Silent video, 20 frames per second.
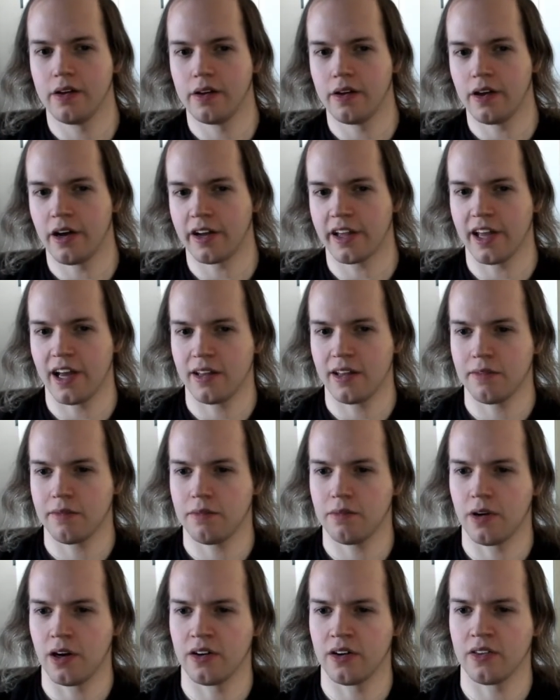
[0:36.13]
again
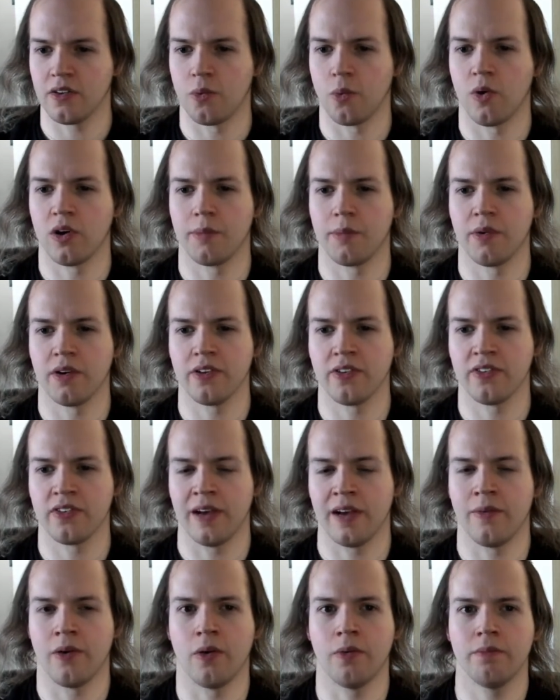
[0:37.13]
under the Warner Brothers
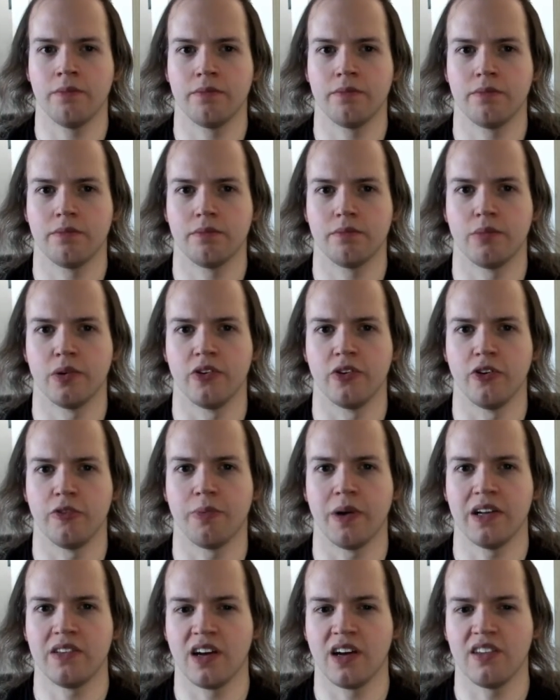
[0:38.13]
label, produced
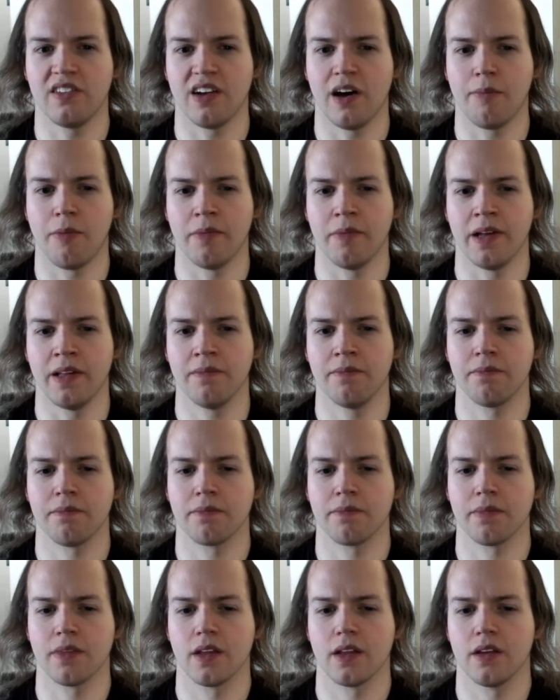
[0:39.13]
by Ted Templeman,
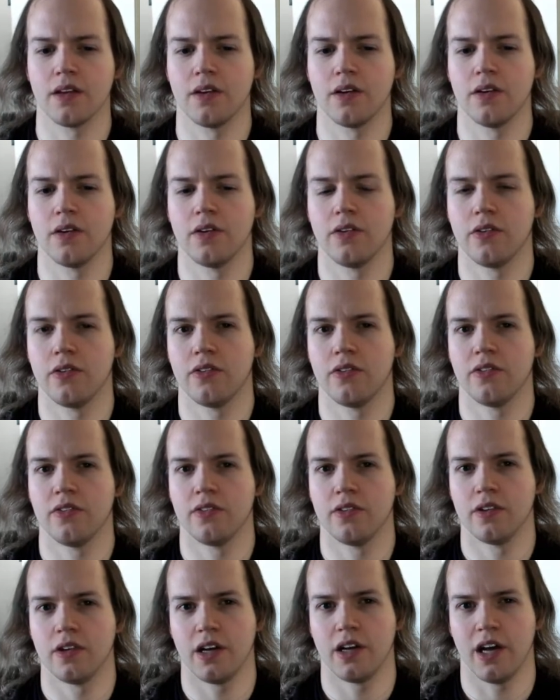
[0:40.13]

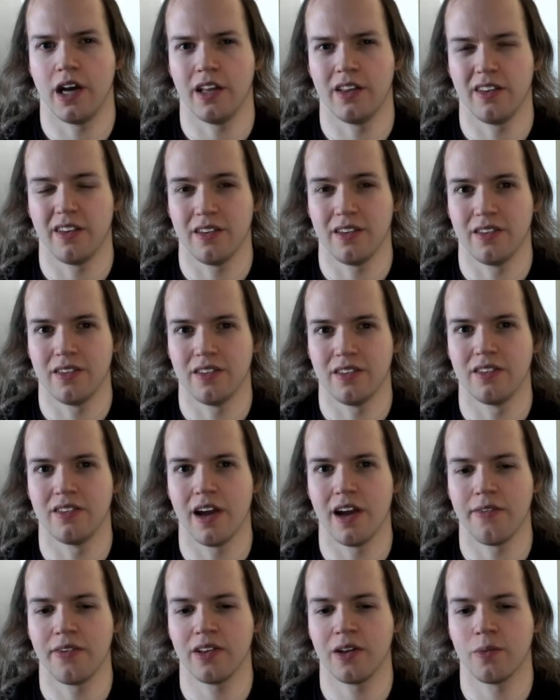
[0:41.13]
and
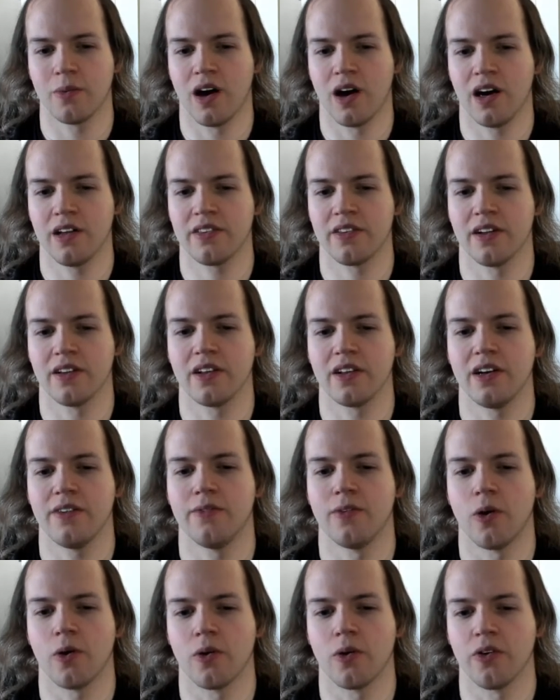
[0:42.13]
David Lee Roth on
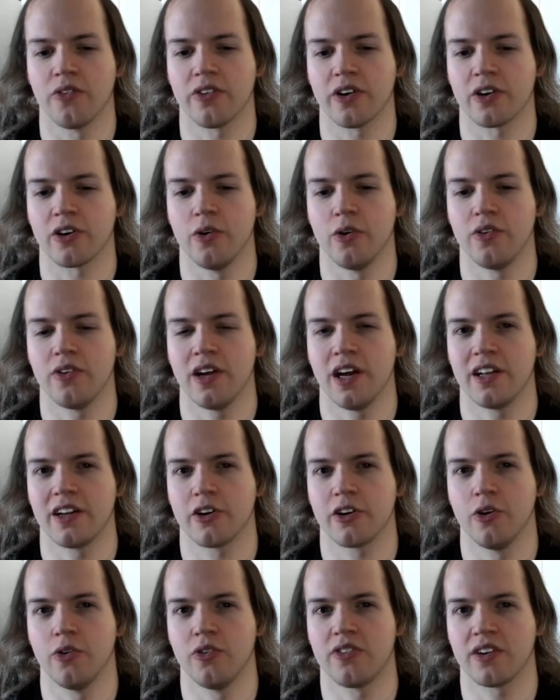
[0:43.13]
lead vocals and
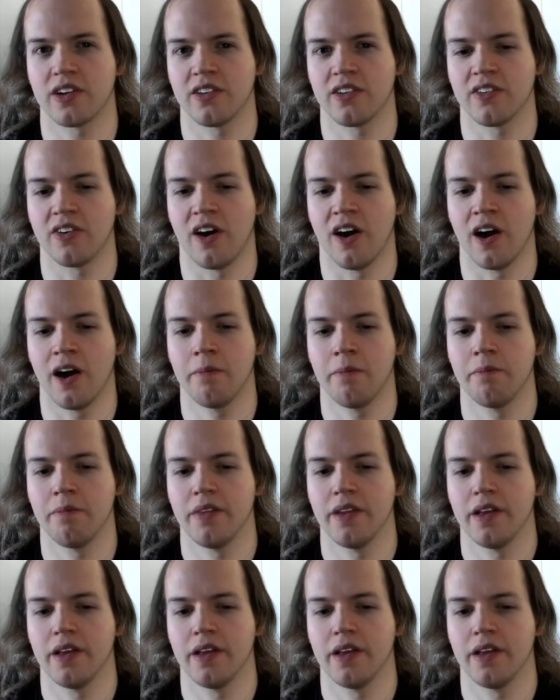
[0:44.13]
acoustic guitar,